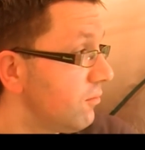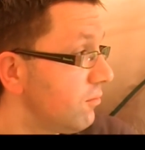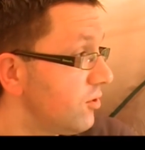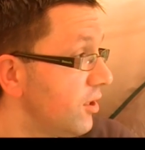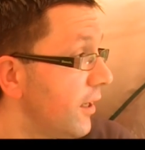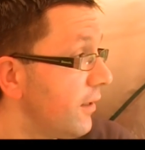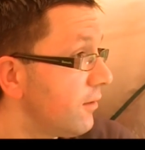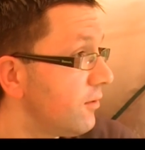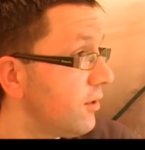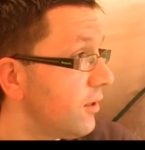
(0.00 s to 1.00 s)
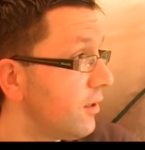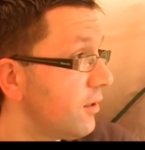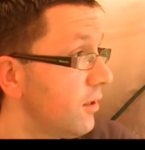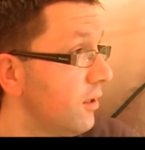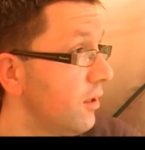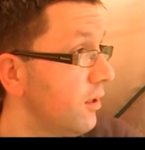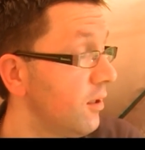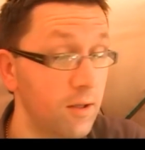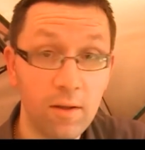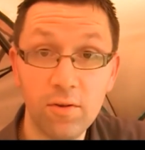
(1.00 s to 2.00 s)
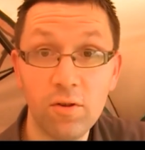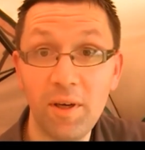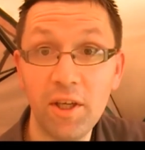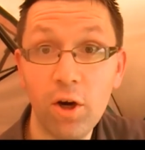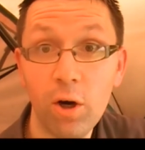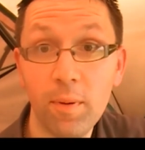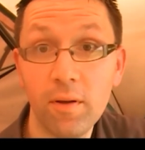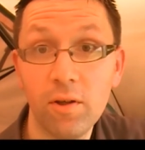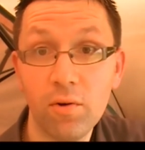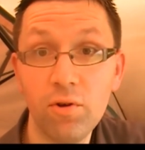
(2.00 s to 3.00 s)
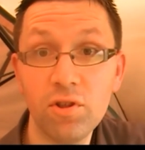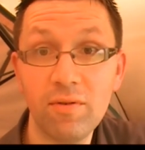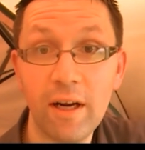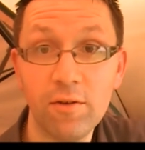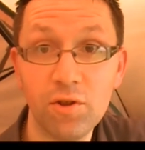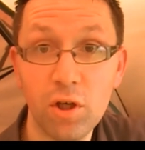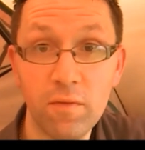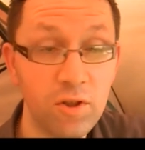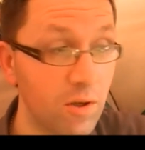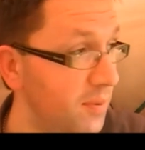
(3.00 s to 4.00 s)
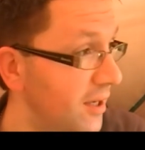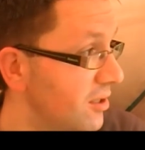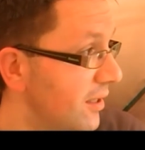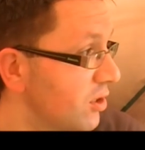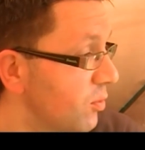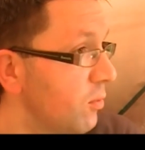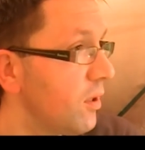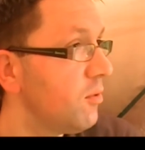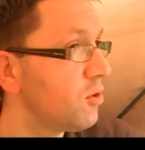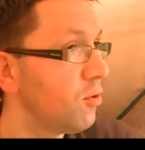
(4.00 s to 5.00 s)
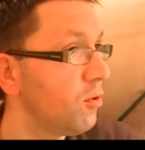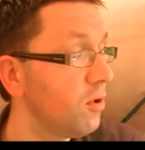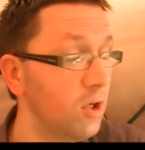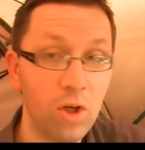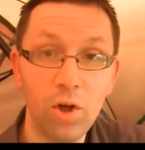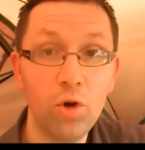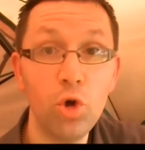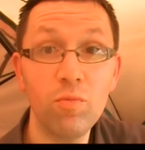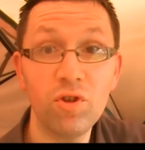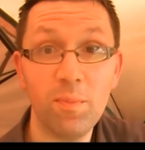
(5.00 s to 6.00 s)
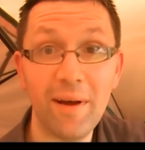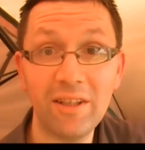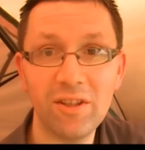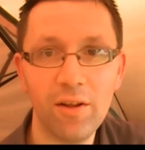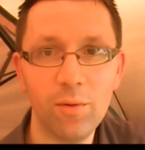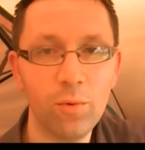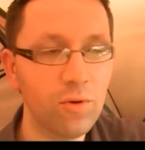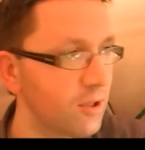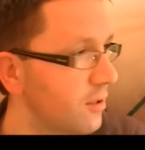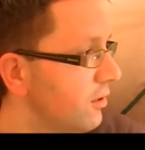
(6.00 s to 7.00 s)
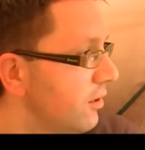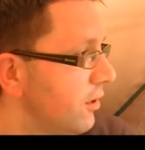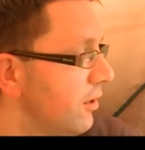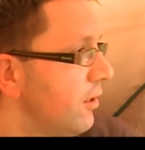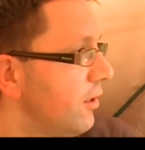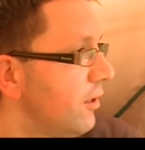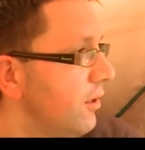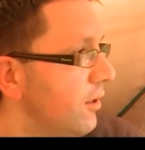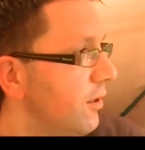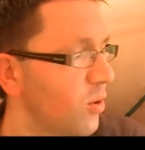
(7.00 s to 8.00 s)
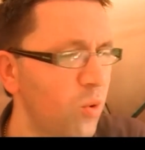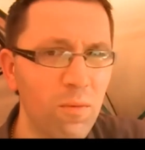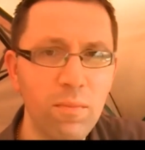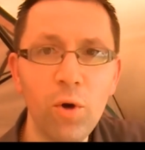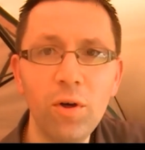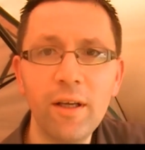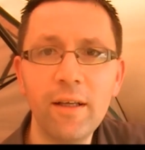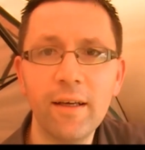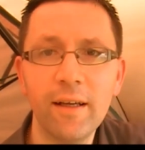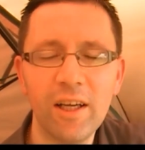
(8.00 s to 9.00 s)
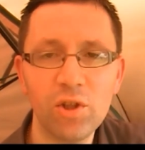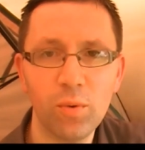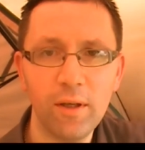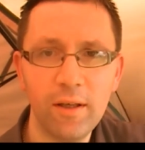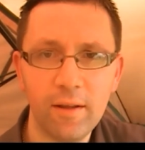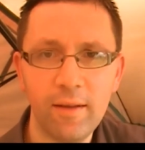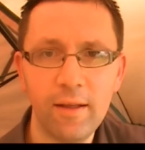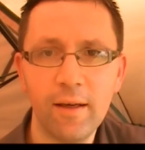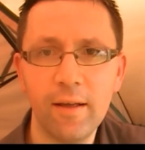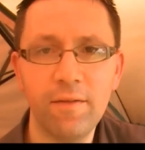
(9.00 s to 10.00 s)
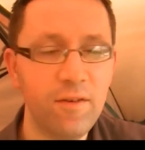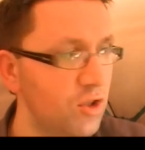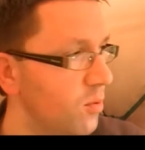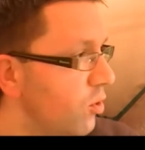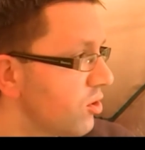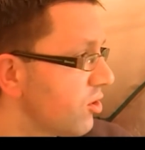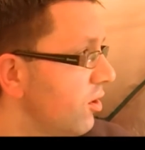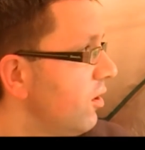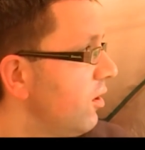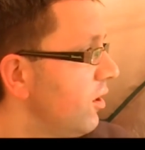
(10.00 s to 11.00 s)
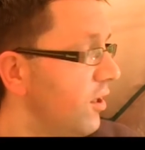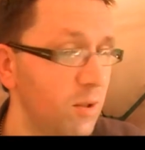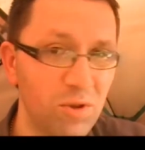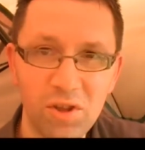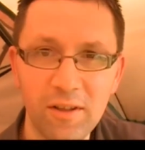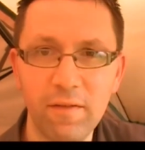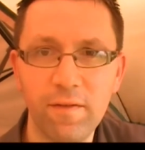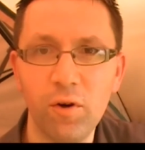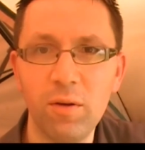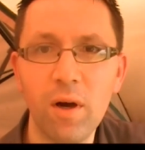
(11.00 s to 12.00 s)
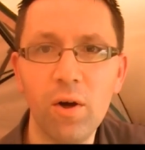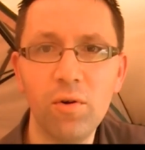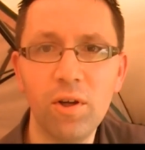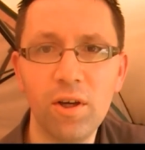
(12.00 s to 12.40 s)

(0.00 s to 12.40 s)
today, and there's not many carp cruising around on the surface compared to last week, where we saw numerous backs out the water. Quite moody last week, the fishing was. They were still in that funny mode,